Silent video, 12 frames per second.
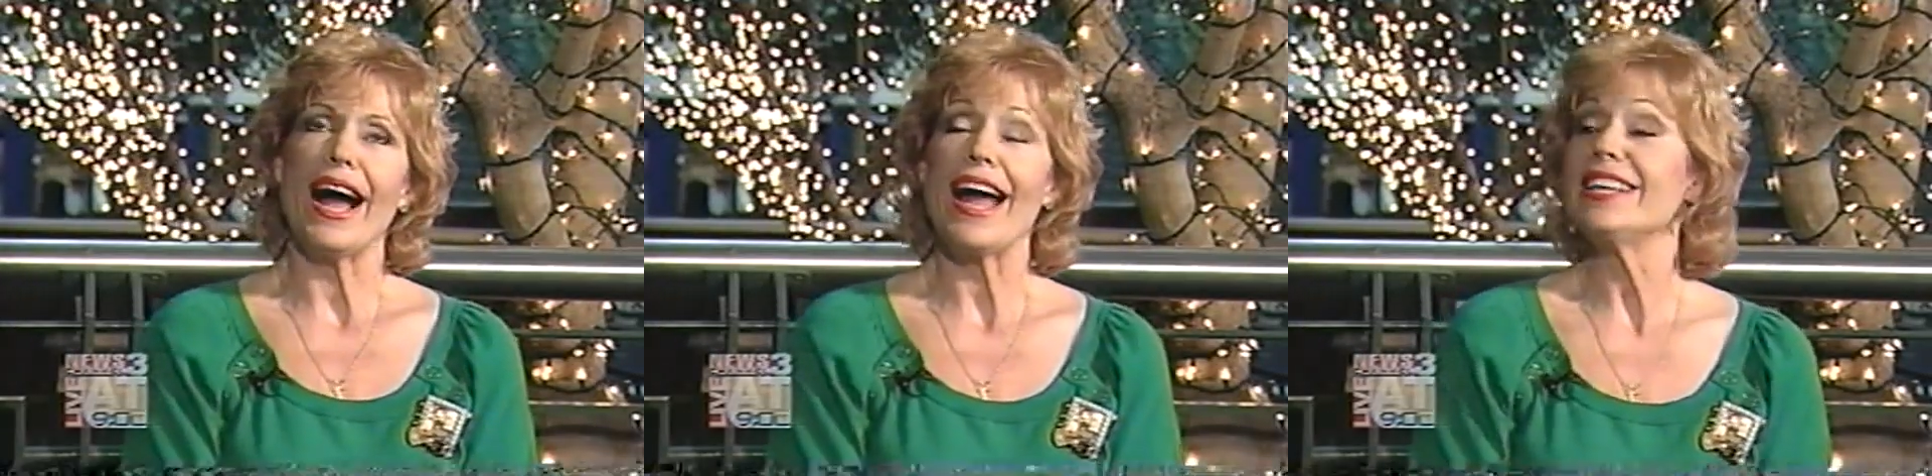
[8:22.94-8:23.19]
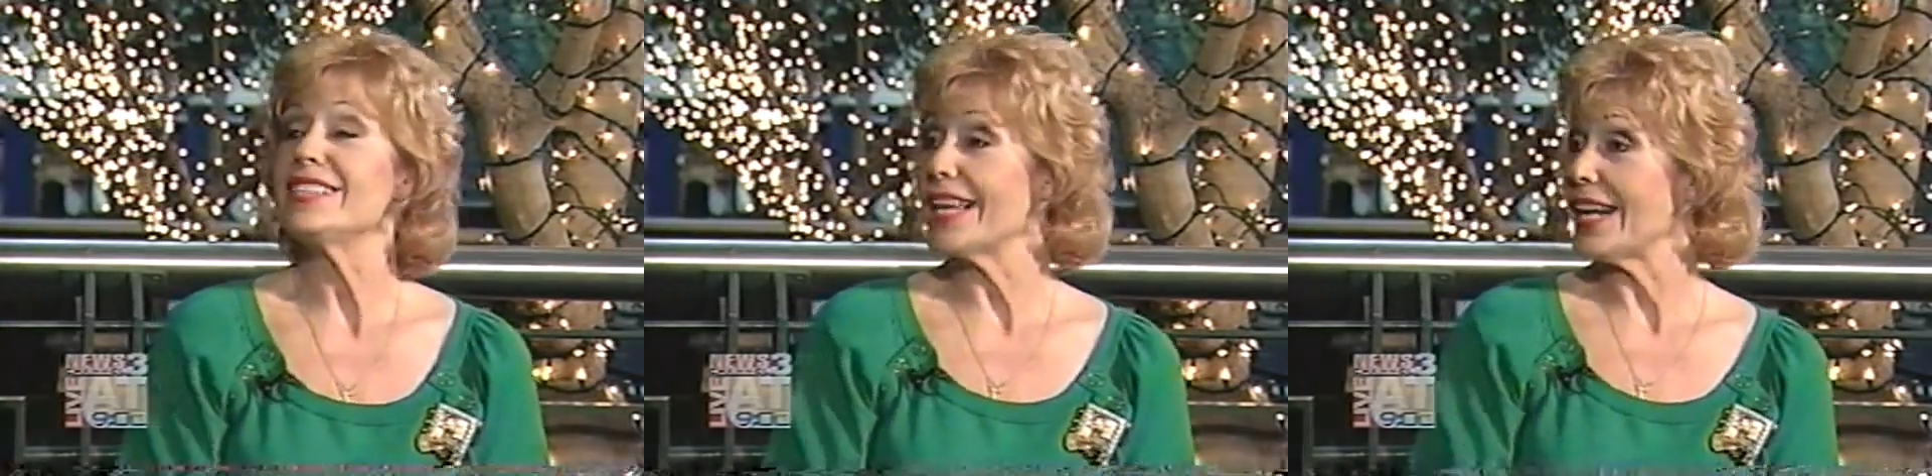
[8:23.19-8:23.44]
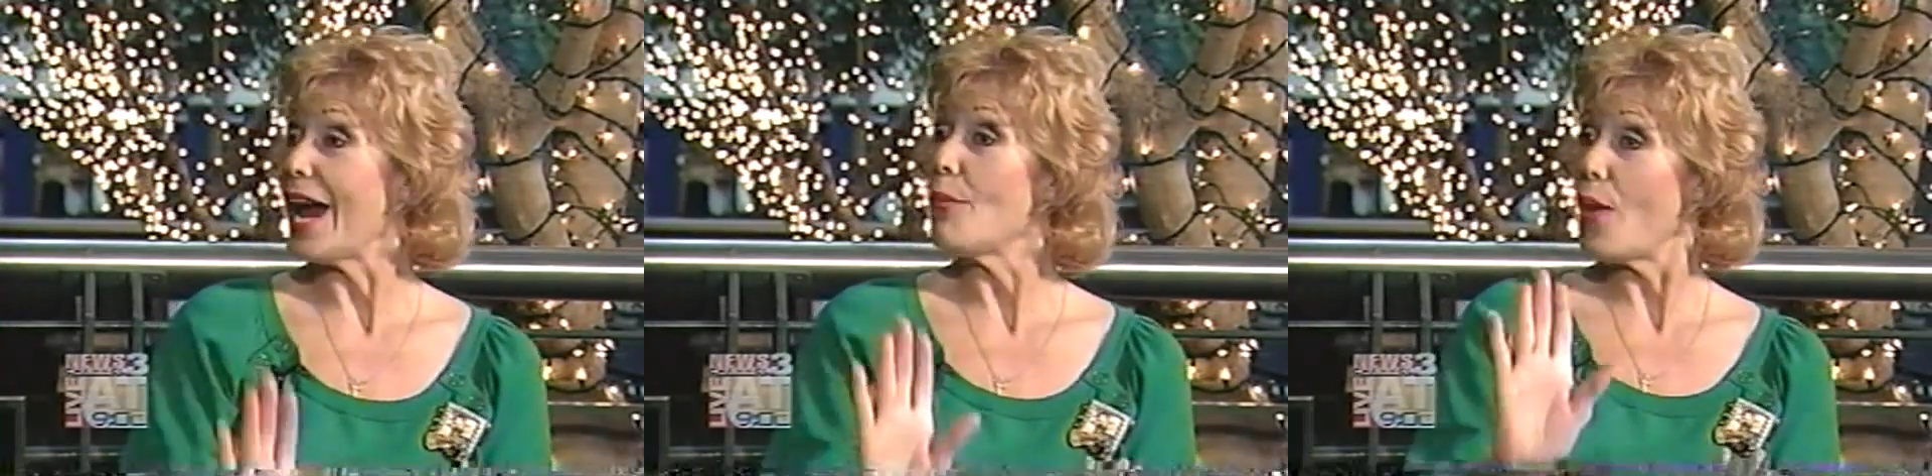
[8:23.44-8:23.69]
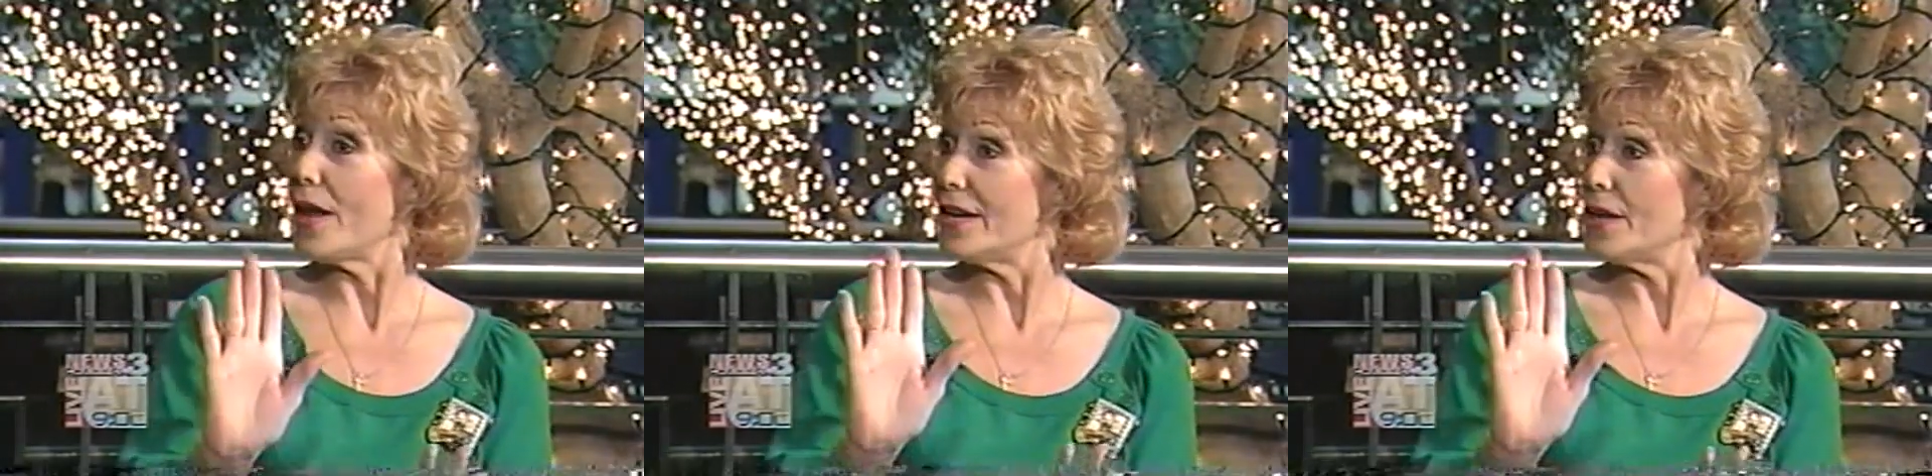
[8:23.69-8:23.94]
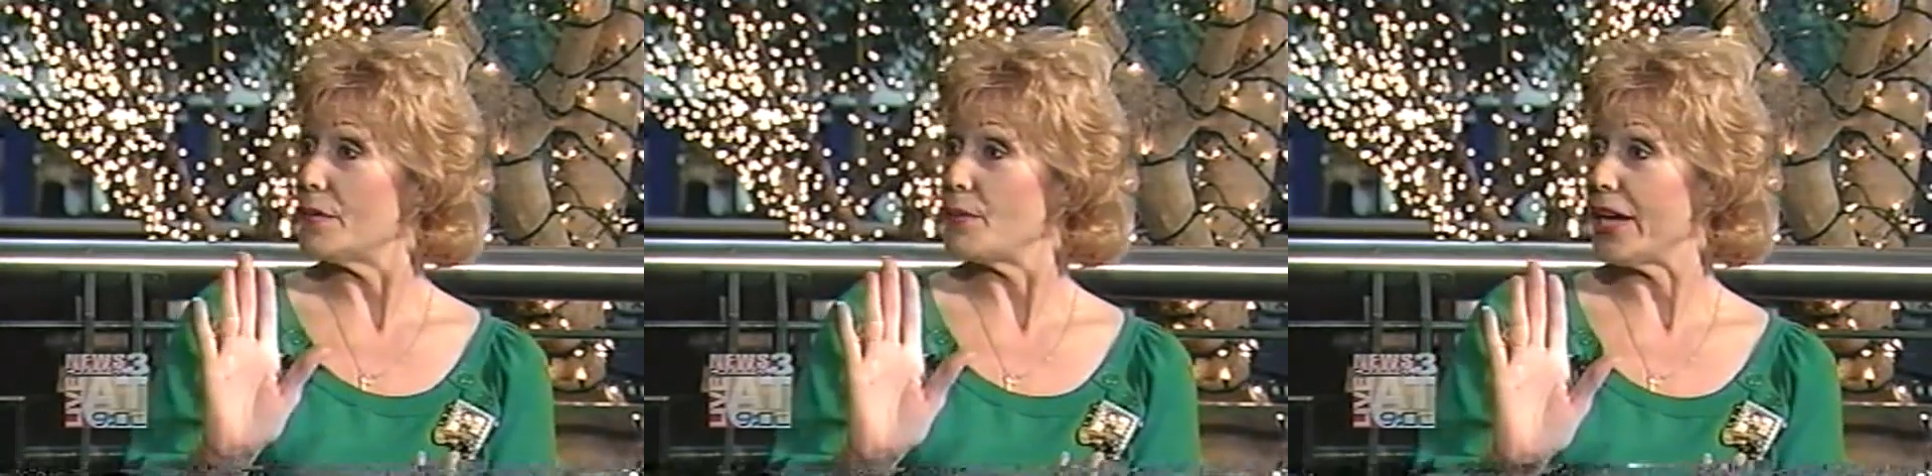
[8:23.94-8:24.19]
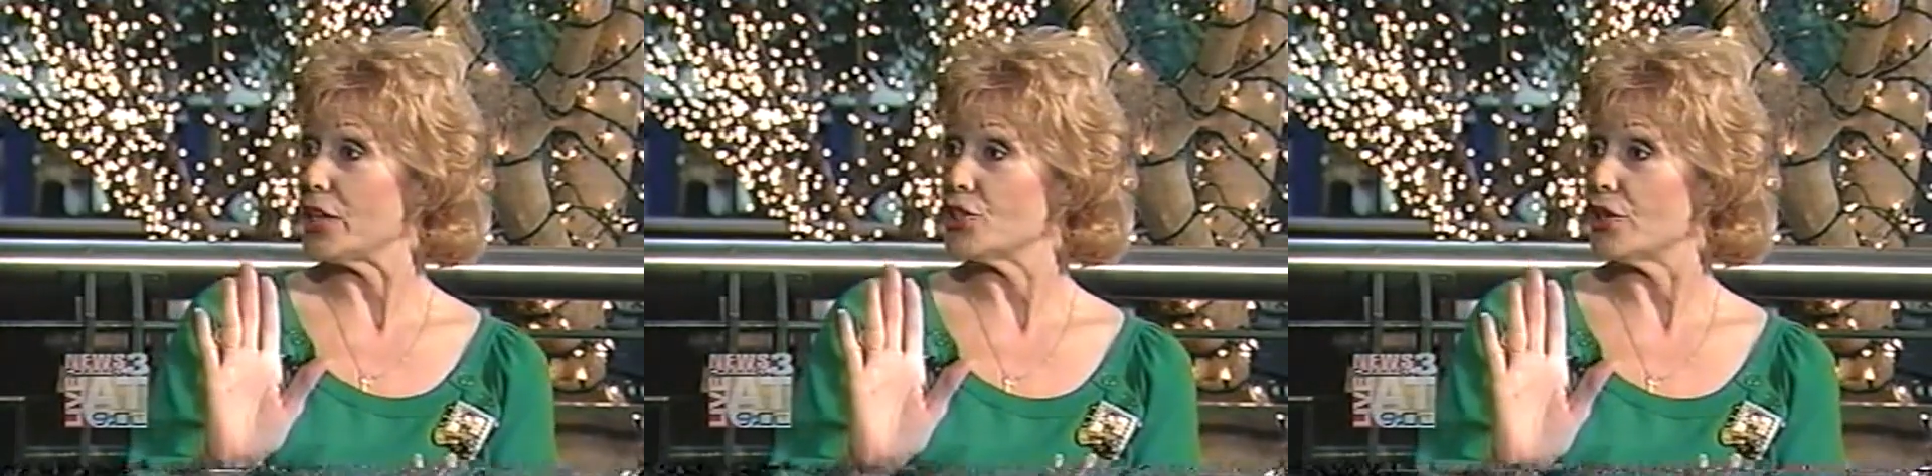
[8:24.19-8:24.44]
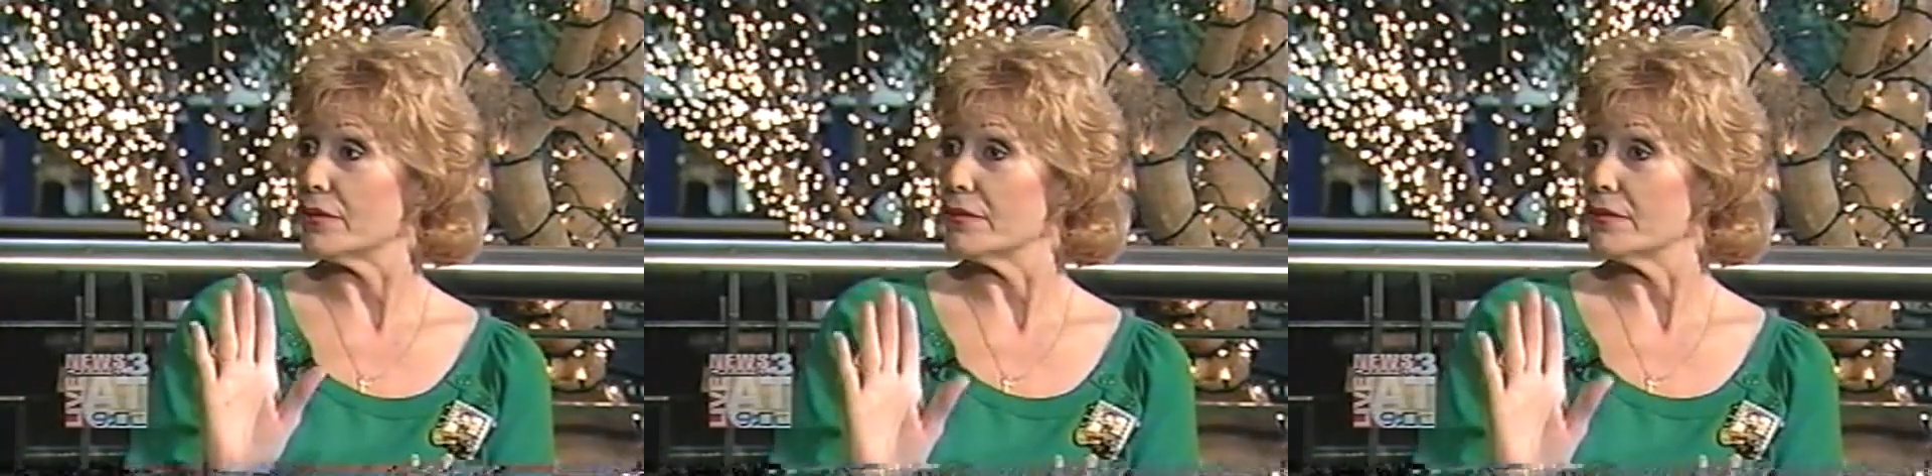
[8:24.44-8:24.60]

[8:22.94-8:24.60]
I said I wanted a picture.